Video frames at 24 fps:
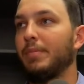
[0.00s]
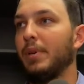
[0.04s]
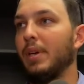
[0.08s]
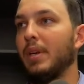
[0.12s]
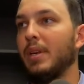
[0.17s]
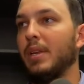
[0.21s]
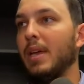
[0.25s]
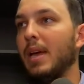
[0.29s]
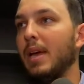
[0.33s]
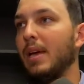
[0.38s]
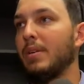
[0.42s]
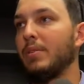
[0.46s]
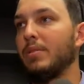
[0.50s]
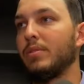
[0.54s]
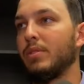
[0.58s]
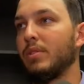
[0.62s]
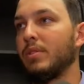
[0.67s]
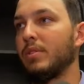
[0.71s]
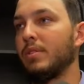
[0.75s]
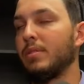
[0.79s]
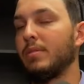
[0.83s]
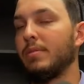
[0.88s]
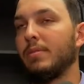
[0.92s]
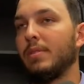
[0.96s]
But yeah, it was
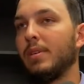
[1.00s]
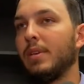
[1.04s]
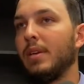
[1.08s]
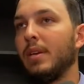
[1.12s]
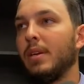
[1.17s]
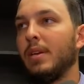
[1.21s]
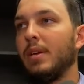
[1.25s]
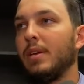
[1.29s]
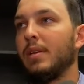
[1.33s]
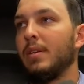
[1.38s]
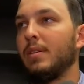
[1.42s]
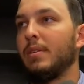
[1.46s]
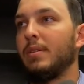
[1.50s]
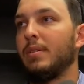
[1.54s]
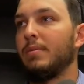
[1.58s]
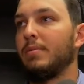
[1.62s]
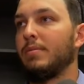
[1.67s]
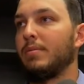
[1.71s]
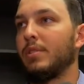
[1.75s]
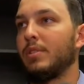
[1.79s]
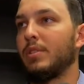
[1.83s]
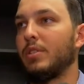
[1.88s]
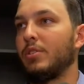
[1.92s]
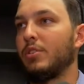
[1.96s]

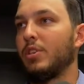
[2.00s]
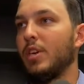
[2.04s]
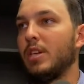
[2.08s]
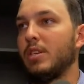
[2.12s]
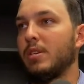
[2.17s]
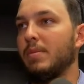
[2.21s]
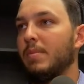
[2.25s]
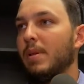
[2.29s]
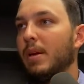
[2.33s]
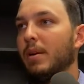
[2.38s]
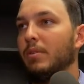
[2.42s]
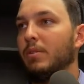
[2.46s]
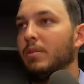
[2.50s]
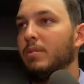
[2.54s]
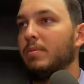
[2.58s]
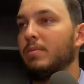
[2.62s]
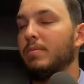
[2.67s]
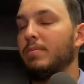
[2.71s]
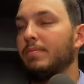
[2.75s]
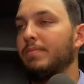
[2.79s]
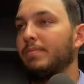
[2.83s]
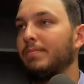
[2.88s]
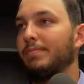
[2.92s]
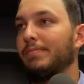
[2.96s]
just a changeup that
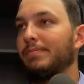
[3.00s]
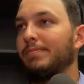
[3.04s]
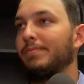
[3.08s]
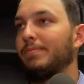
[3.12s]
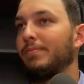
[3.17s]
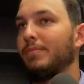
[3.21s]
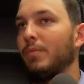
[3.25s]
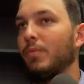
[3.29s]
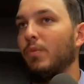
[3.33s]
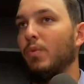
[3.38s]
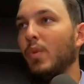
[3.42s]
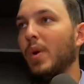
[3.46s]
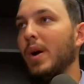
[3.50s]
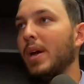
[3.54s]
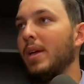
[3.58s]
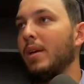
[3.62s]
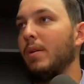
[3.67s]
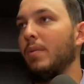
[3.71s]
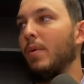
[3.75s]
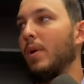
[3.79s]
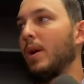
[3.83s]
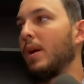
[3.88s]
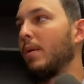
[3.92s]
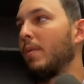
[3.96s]
was
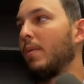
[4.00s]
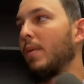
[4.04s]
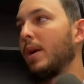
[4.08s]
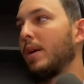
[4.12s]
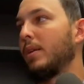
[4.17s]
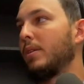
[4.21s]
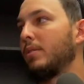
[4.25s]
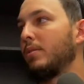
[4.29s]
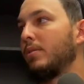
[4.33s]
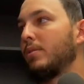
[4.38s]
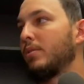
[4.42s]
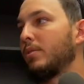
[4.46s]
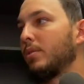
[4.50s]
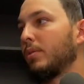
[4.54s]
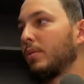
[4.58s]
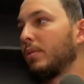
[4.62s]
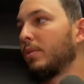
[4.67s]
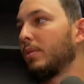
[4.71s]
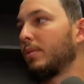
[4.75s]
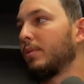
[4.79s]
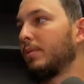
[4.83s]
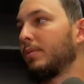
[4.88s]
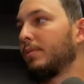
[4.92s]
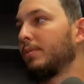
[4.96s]
way, way, way too
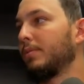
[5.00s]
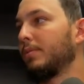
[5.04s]
short.